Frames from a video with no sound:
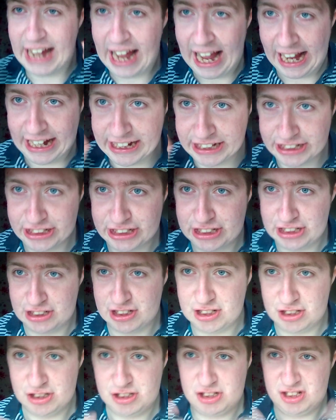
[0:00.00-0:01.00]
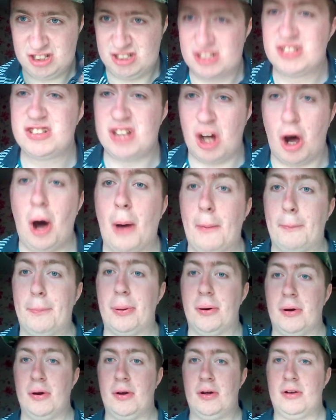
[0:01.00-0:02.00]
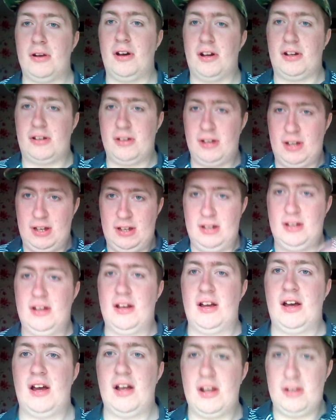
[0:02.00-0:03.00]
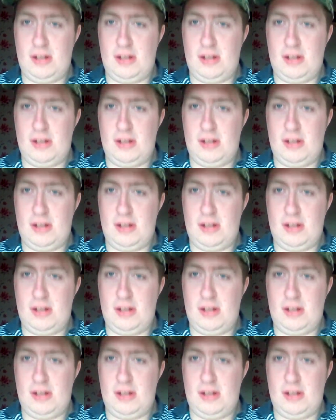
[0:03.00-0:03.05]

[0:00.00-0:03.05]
Asian top, like the